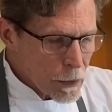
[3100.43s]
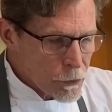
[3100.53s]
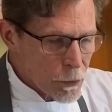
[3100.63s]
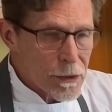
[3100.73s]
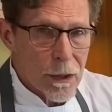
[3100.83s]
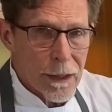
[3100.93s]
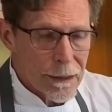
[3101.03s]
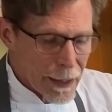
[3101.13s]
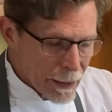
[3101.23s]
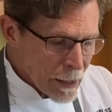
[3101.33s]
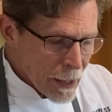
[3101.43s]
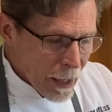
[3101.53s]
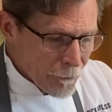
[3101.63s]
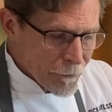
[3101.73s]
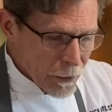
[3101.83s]
So it's going to take
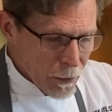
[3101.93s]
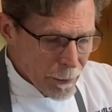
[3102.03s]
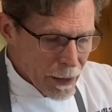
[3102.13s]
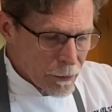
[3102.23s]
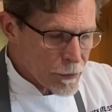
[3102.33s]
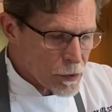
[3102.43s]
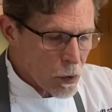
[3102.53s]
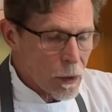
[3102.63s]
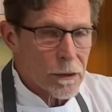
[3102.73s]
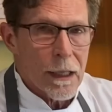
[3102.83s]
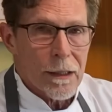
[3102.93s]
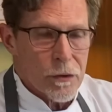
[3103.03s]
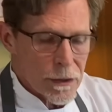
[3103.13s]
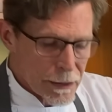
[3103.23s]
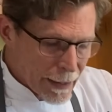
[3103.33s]
a fair amount of salt
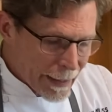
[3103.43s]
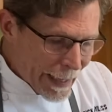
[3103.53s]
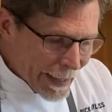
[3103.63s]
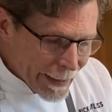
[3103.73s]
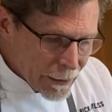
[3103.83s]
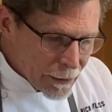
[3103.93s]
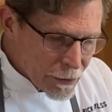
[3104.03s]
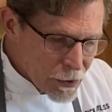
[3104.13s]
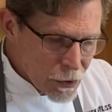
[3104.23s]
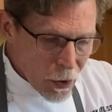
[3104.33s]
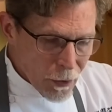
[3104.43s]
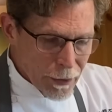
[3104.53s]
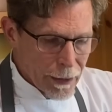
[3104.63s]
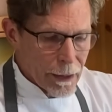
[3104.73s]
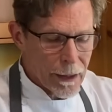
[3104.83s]
just to get it
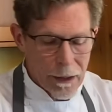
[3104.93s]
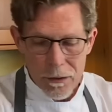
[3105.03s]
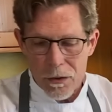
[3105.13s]
started here.